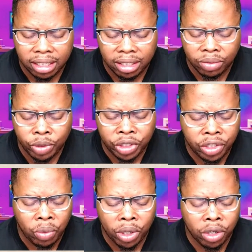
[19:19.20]
We just
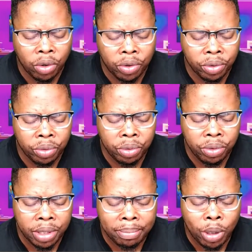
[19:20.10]
don't want to go through
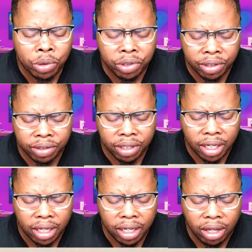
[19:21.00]
the motions,
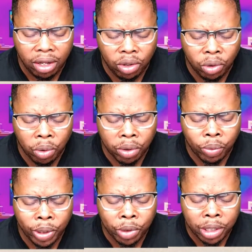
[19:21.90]
Lord.
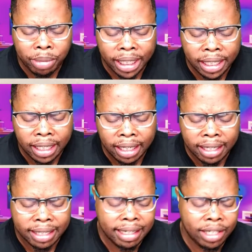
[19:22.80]
We want to be
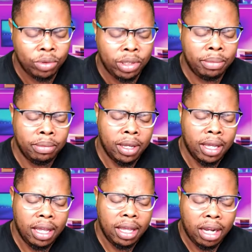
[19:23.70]
continually
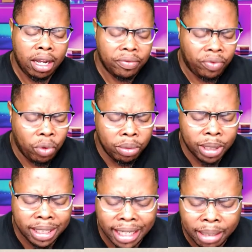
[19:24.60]
conformed
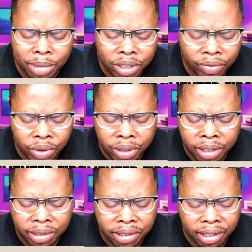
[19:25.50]
into the image of your
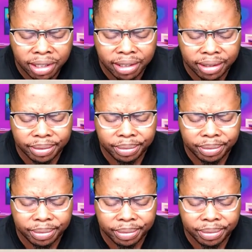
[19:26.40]
dear Son.